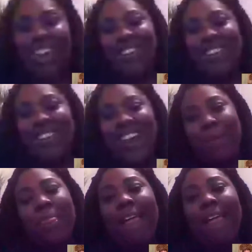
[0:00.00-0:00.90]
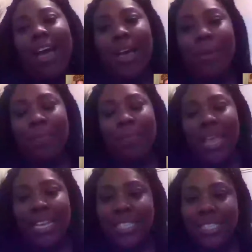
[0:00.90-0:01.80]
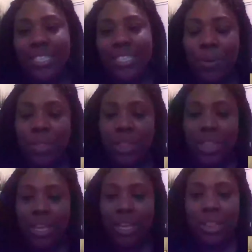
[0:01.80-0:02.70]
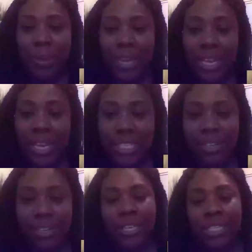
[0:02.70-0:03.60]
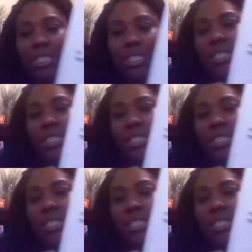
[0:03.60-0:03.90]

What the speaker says: All right. And so the biggest difference